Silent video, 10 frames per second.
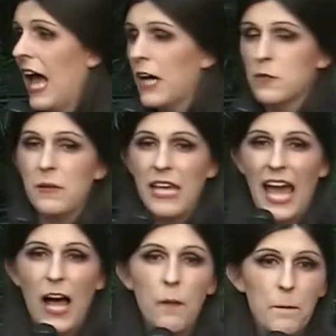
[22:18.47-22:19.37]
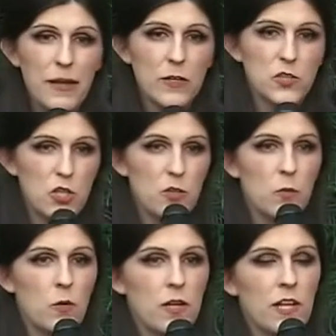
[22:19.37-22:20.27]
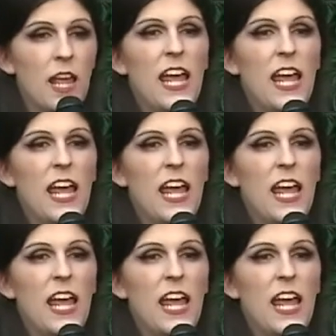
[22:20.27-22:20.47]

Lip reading: I was being outmailed 2-1.